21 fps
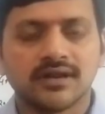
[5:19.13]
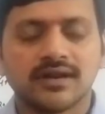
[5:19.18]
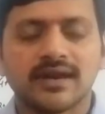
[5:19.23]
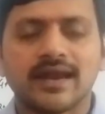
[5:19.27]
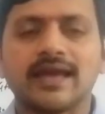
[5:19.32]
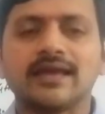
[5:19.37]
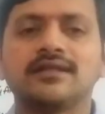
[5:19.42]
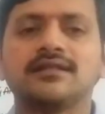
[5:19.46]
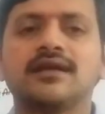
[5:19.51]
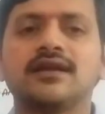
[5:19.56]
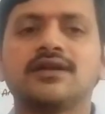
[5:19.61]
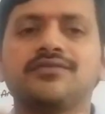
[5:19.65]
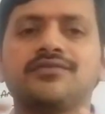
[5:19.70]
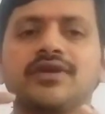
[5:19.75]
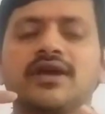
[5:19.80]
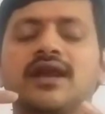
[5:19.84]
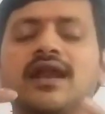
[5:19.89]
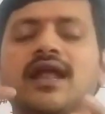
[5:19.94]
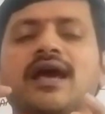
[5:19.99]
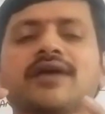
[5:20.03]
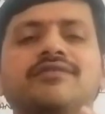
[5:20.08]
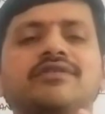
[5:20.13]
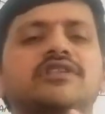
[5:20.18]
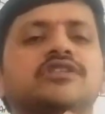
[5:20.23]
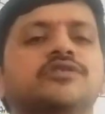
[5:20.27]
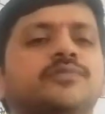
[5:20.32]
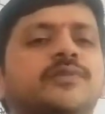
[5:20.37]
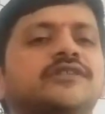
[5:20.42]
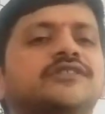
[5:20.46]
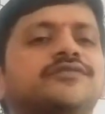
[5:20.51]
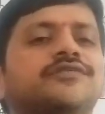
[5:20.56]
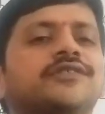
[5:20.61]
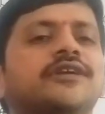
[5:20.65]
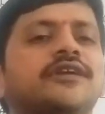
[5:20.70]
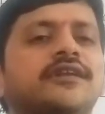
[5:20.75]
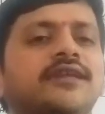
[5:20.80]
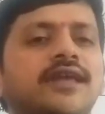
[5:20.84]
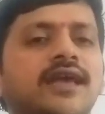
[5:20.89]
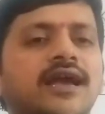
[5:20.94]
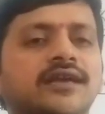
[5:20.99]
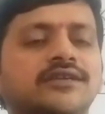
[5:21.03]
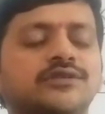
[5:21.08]
like that we are having specific
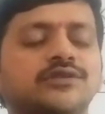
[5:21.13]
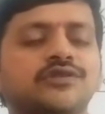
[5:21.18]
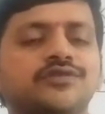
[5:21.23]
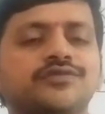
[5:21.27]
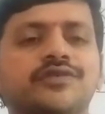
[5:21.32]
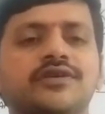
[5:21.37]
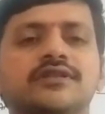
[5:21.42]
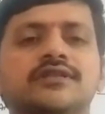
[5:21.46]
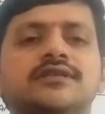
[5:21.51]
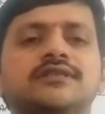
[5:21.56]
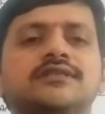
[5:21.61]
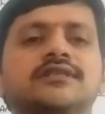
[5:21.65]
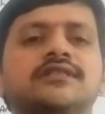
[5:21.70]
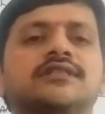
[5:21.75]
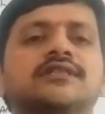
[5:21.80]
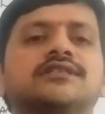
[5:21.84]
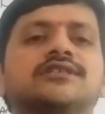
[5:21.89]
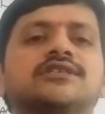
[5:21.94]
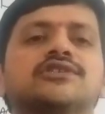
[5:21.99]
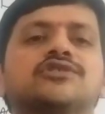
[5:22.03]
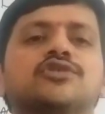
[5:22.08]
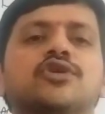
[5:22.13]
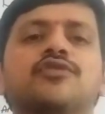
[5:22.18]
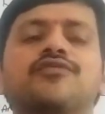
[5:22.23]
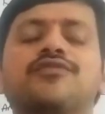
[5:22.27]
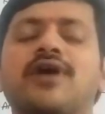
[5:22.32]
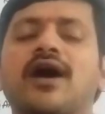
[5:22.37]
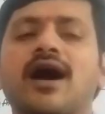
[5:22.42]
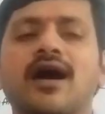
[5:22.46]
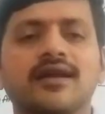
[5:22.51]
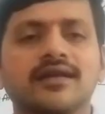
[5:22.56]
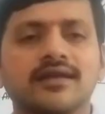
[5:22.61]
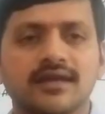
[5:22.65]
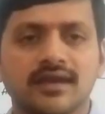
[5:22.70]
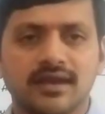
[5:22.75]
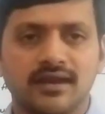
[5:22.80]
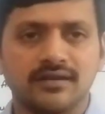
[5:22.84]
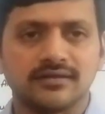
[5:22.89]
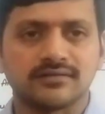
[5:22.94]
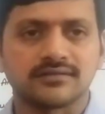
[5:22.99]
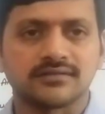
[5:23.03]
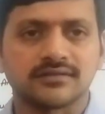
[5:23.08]
reactions for the synthesis of
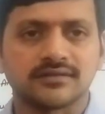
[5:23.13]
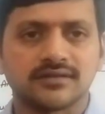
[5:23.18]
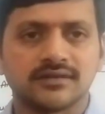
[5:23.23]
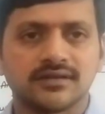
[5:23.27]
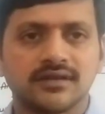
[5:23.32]
alkanes.